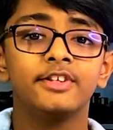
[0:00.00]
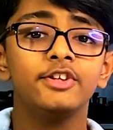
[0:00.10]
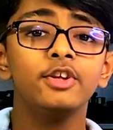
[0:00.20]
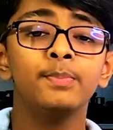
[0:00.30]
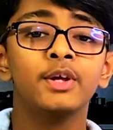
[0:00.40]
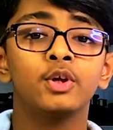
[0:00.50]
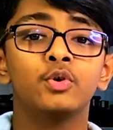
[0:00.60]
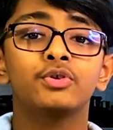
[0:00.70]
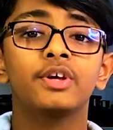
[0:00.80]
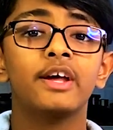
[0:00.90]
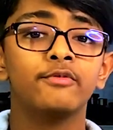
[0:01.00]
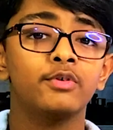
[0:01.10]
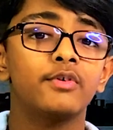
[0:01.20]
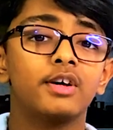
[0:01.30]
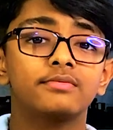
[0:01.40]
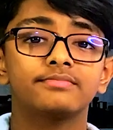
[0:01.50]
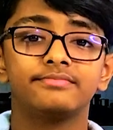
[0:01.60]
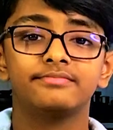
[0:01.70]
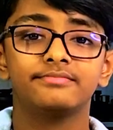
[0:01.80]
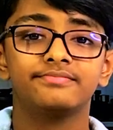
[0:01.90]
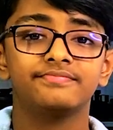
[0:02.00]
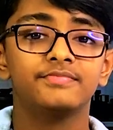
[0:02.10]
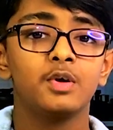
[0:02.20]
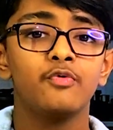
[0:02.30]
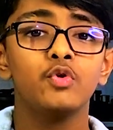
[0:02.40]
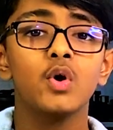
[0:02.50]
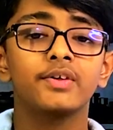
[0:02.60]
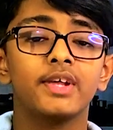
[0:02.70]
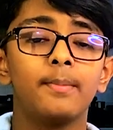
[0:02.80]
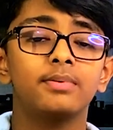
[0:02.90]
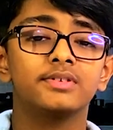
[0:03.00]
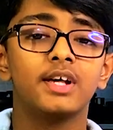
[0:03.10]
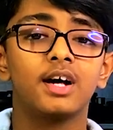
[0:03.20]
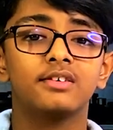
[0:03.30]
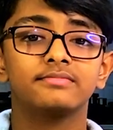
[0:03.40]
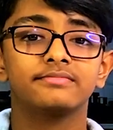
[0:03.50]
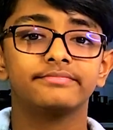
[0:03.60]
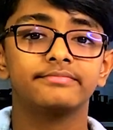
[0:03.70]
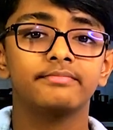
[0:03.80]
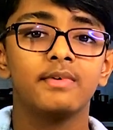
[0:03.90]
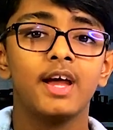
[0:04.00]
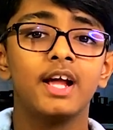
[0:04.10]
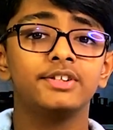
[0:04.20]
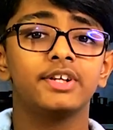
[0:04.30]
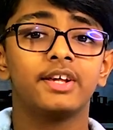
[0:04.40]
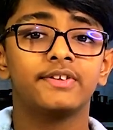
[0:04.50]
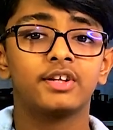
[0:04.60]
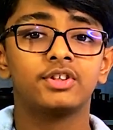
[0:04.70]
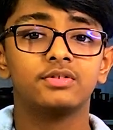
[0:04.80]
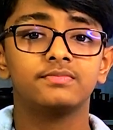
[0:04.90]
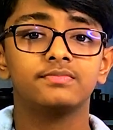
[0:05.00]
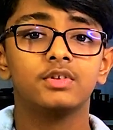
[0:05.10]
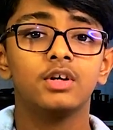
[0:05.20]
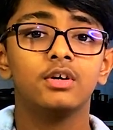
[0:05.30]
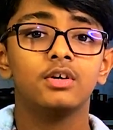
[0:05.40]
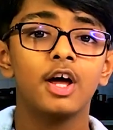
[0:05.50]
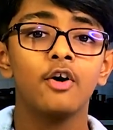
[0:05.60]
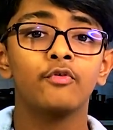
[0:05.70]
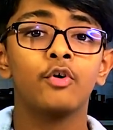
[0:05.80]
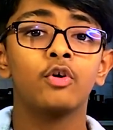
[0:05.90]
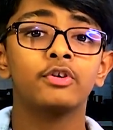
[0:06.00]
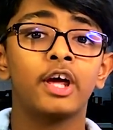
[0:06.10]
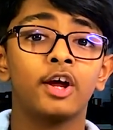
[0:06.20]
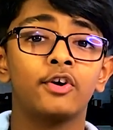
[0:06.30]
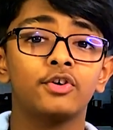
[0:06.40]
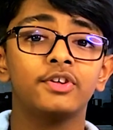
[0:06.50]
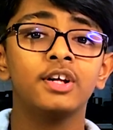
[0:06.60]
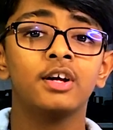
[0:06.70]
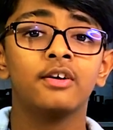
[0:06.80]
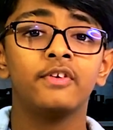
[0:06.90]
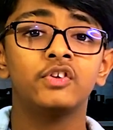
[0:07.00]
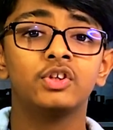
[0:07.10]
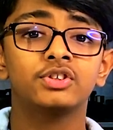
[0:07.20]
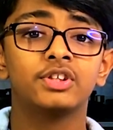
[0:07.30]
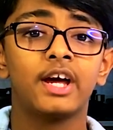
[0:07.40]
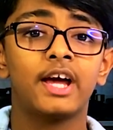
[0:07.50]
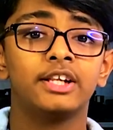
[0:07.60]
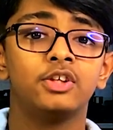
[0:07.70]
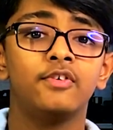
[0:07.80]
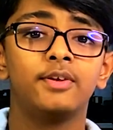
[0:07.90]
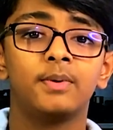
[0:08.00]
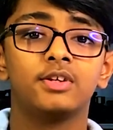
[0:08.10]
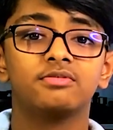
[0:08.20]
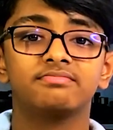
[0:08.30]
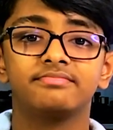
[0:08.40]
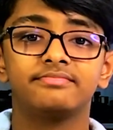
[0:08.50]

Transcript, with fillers: This is being used everywhere. Few examples are healthcare sector, for diagnostic research and treatment.